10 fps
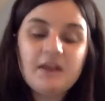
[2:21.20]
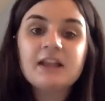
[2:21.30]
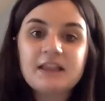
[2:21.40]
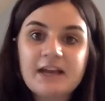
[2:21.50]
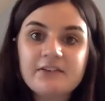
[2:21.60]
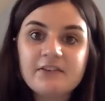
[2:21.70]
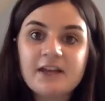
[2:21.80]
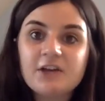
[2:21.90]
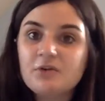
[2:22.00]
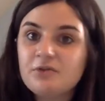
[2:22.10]
Life
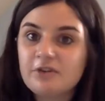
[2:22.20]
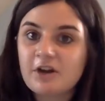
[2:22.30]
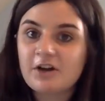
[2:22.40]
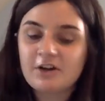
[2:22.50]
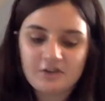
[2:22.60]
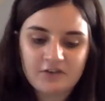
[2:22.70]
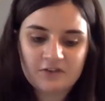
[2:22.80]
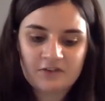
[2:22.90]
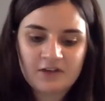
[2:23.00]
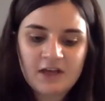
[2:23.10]
cycle frogs.